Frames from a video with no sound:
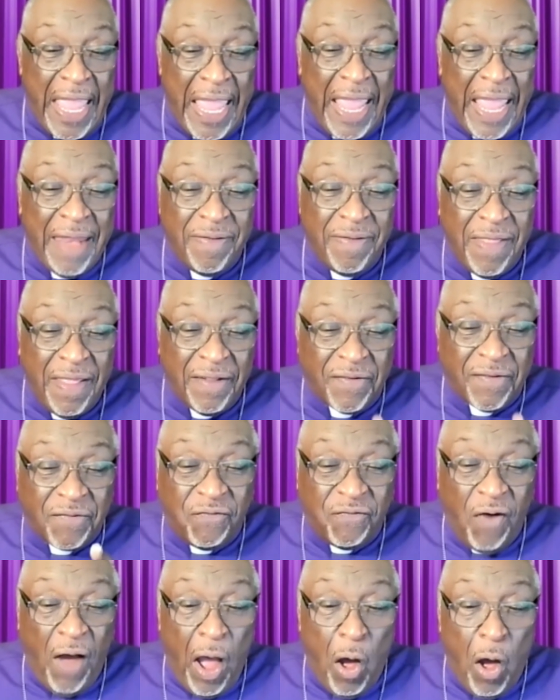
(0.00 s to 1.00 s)
In this
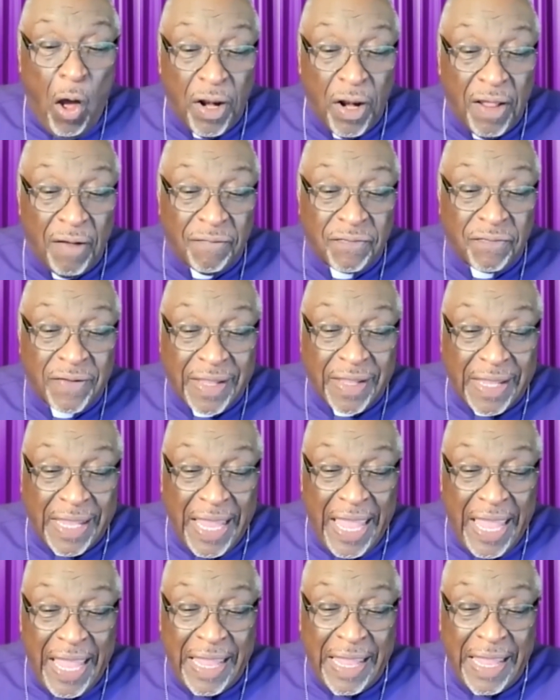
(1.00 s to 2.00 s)
fall of
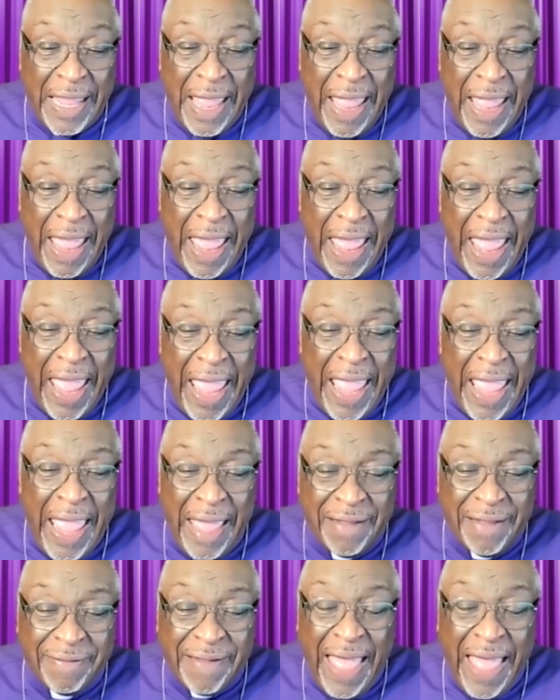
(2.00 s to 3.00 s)
King
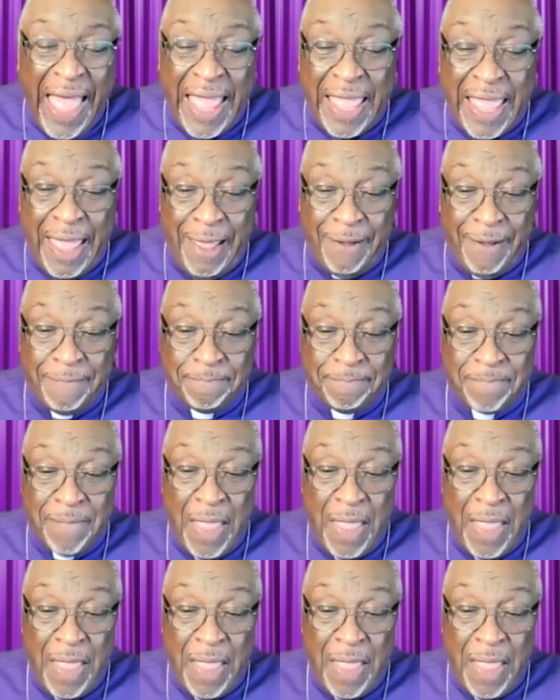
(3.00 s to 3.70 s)
Ahaziah,